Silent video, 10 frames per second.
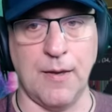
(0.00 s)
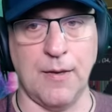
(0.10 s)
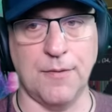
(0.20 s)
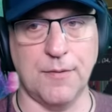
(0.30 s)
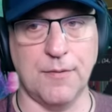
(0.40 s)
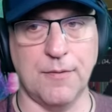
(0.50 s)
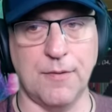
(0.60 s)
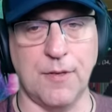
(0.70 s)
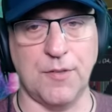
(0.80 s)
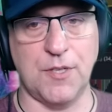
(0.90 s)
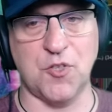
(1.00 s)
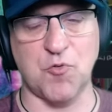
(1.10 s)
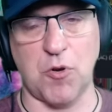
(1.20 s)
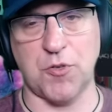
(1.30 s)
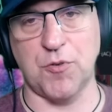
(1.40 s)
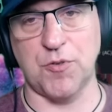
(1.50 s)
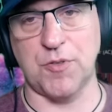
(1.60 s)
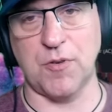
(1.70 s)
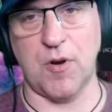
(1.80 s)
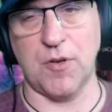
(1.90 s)
And, you know, these
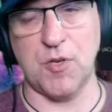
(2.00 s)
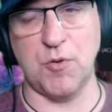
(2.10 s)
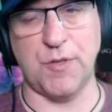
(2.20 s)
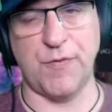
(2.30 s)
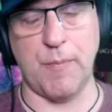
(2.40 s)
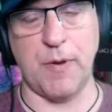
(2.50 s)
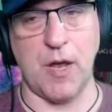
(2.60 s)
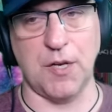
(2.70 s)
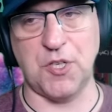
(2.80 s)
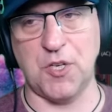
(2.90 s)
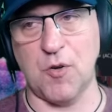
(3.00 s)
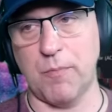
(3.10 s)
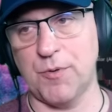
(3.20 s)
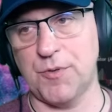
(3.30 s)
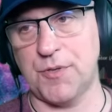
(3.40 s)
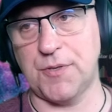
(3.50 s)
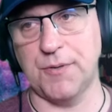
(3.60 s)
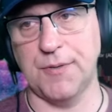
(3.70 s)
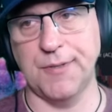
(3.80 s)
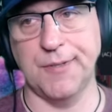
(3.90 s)
structures use Fibonacci
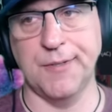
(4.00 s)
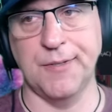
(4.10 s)
numbers.